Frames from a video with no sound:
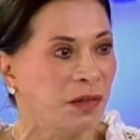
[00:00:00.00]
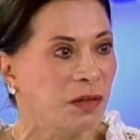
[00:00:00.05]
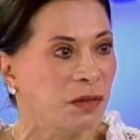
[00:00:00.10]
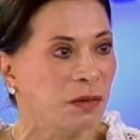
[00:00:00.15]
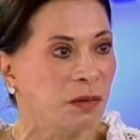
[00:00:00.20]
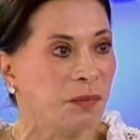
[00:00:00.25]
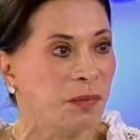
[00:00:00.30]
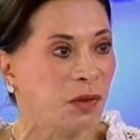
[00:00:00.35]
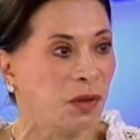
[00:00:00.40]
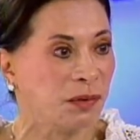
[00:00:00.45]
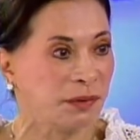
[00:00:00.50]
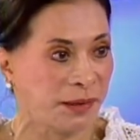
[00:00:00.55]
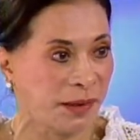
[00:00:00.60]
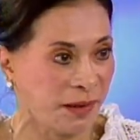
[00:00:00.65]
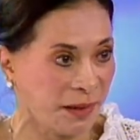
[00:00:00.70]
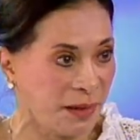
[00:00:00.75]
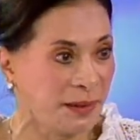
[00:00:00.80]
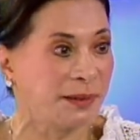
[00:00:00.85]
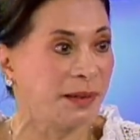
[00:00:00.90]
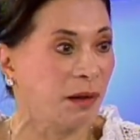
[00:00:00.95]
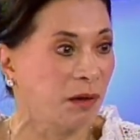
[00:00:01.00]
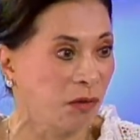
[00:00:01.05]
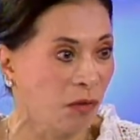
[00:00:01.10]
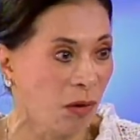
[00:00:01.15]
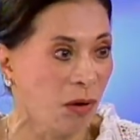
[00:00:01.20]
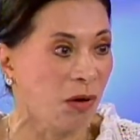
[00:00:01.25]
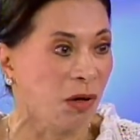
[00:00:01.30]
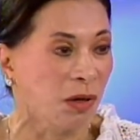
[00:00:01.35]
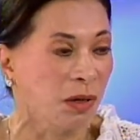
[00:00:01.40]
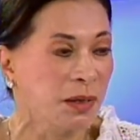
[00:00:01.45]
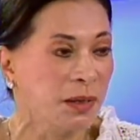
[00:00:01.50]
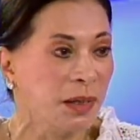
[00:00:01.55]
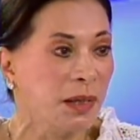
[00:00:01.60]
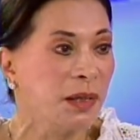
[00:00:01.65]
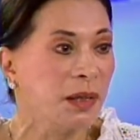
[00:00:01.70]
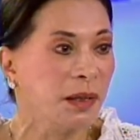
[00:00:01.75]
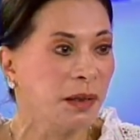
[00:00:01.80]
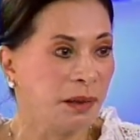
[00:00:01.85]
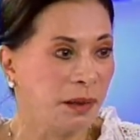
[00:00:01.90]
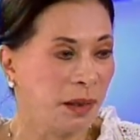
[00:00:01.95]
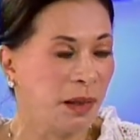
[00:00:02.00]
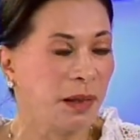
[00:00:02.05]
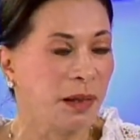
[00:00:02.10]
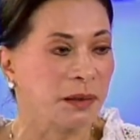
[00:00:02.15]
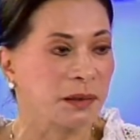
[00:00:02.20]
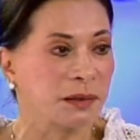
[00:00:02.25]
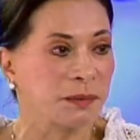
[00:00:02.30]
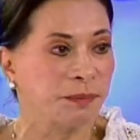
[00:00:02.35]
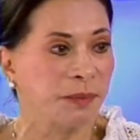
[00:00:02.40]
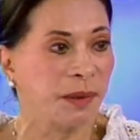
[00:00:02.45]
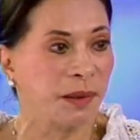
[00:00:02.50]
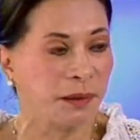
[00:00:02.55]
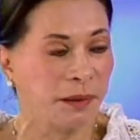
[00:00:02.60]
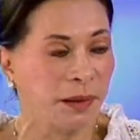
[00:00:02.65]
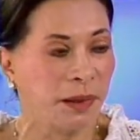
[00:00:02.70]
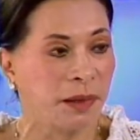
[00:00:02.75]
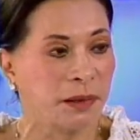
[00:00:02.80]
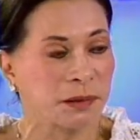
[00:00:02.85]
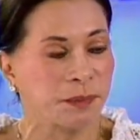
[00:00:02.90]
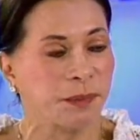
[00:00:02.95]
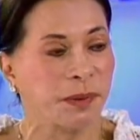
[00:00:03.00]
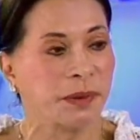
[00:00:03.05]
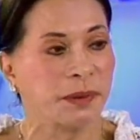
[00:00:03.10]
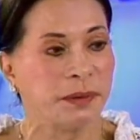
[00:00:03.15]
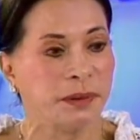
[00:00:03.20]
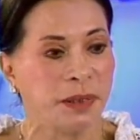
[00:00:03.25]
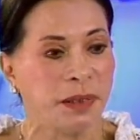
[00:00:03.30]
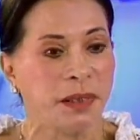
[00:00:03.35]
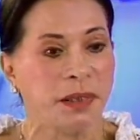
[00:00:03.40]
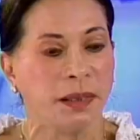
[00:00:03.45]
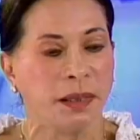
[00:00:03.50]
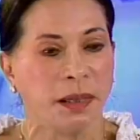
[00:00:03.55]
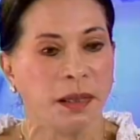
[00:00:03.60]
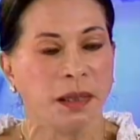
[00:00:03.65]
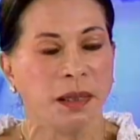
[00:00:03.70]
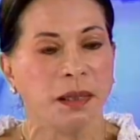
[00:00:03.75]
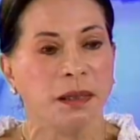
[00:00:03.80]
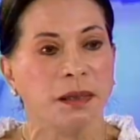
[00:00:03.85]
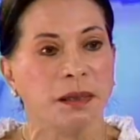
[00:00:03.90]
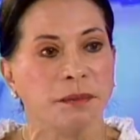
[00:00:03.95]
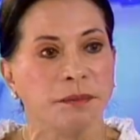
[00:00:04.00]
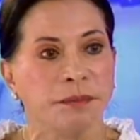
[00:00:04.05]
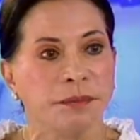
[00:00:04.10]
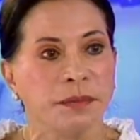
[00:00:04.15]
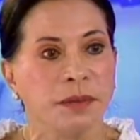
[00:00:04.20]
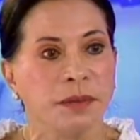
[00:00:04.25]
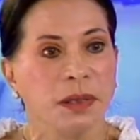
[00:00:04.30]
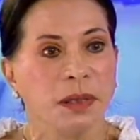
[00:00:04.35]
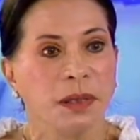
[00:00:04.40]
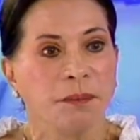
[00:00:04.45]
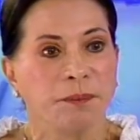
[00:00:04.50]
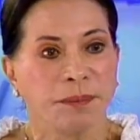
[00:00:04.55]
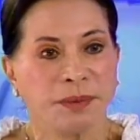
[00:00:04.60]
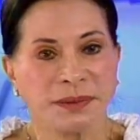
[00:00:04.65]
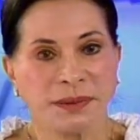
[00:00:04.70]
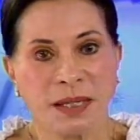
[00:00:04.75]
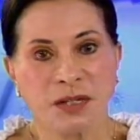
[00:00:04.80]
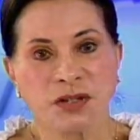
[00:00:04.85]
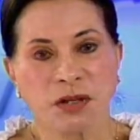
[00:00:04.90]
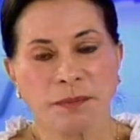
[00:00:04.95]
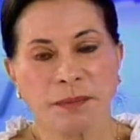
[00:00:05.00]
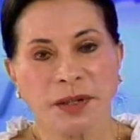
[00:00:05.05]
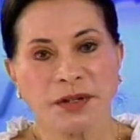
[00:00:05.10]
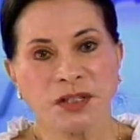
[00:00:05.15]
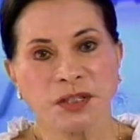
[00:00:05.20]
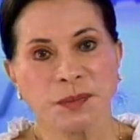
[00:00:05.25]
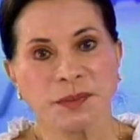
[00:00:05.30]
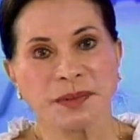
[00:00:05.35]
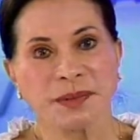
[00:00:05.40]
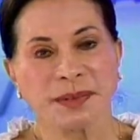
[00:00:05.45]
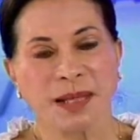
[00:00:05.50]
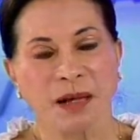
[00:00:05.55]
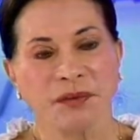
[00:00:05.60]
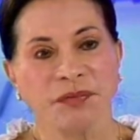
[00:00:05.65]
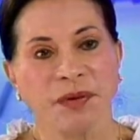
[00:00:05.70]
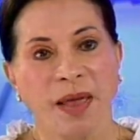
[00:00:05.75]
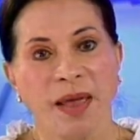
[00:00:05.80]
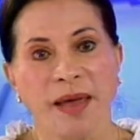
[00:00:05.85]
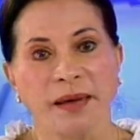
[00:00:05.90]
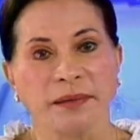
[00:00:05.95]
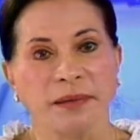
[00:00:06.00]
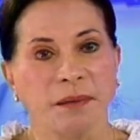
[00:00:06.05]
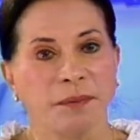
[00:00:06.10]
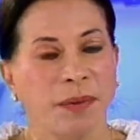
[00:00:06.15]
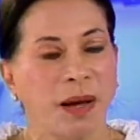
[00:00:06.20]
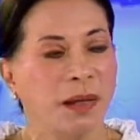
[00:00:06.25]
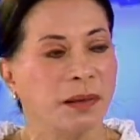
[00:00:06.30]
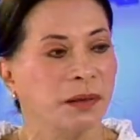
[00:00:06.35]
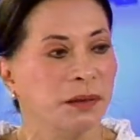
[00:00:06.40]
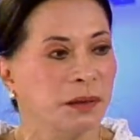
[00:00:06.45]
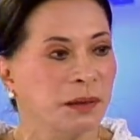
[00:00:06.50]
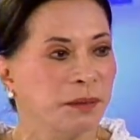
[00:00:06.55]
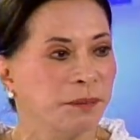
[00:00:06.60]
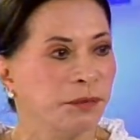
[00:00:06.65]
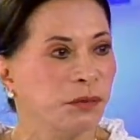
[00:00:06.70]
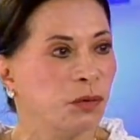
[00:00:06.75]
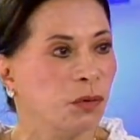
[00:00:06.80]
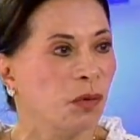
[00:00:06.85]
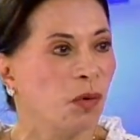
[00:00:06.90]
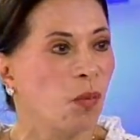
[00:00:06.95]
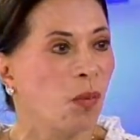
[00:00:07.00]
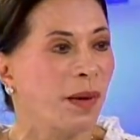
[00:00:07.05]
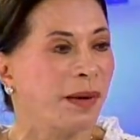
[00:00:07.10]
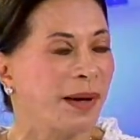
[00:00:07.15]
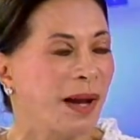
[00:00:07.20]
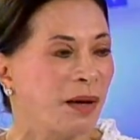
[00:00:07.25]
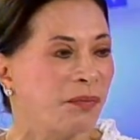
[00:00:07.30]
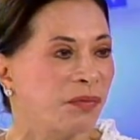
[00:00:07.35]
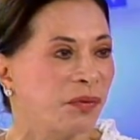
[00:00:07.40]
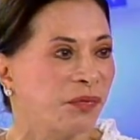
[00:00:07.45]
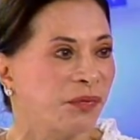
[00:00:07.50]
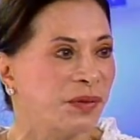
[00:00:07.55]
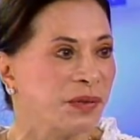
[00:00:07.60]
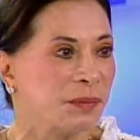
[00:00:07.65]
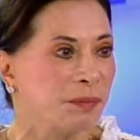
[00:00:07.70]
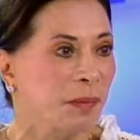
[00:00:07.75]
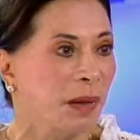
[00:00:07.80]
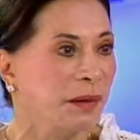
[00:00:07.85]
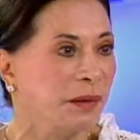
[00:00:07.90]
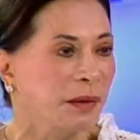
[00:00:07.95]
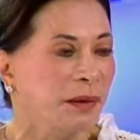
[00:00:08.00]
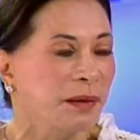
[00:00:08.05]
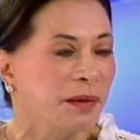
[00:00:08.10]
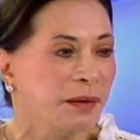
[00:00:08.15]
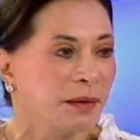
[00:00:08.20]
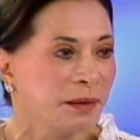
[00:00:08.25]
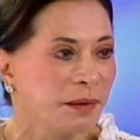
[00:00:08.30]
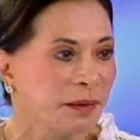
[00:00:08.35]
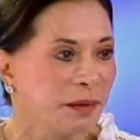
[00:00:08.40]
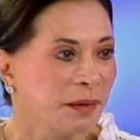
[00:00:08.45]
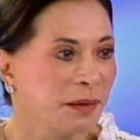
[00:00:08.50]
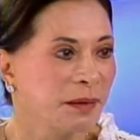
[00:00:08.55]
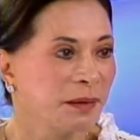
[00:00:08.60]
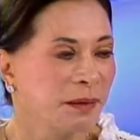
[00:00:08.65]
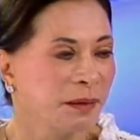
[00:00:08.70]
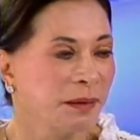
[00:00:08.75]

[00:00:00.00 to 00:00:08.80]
know, oh, yeah, because the there Philippine is a law. Committee. Yes, but yes, but the um, presidential management staff head, Abad, took one half of his money. Okay.